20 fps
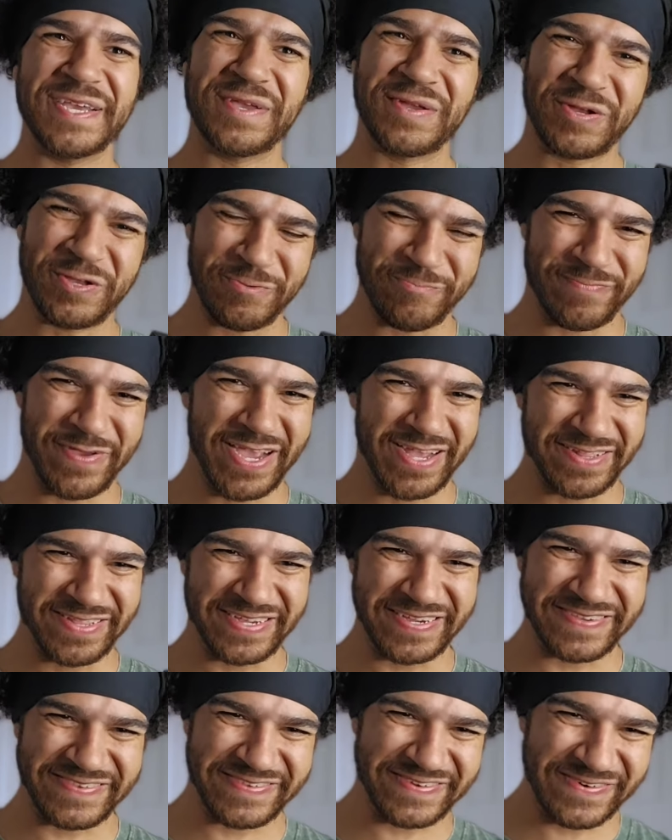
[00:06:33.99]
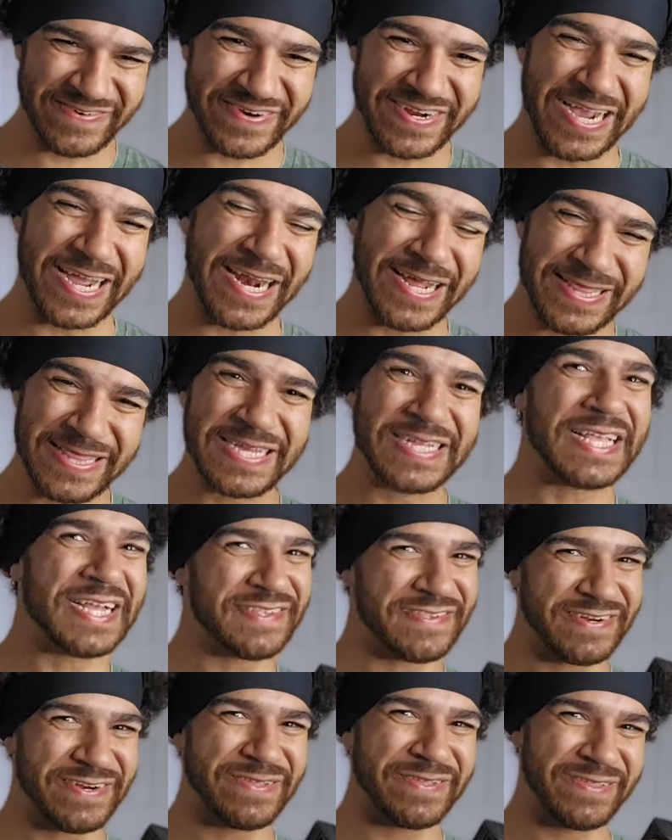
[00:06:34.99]
compelling story. And I think that's
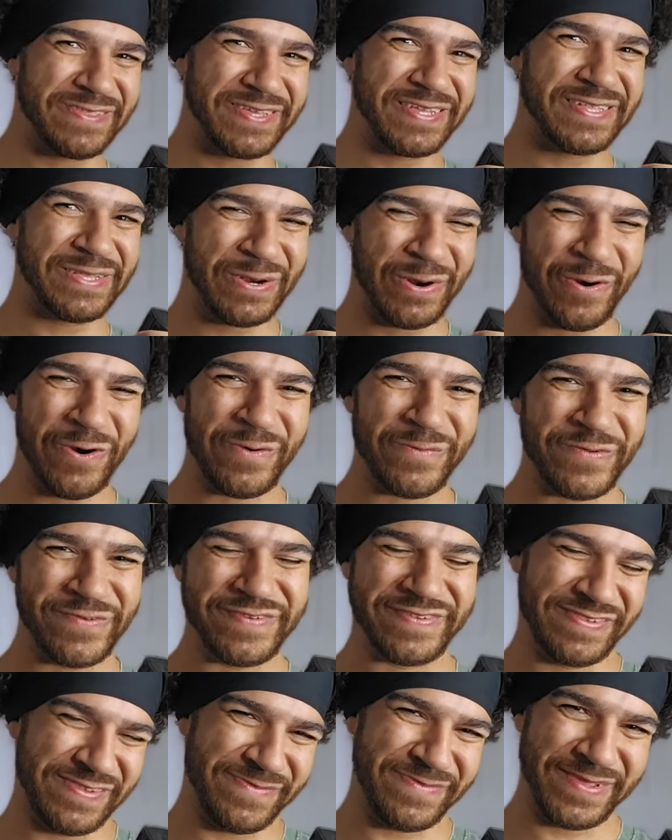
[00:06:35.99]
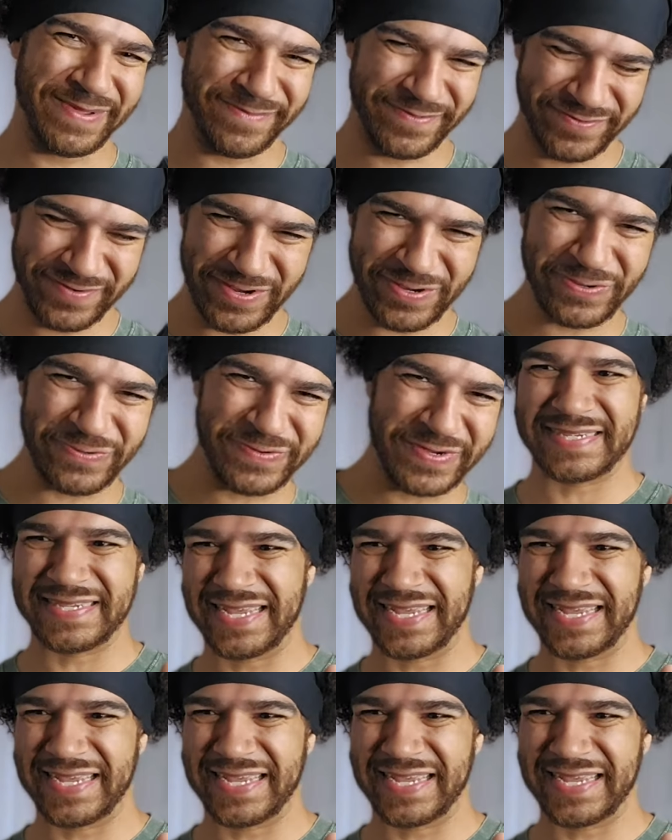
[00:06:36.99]
another thing that horror movies sometimes struggle with.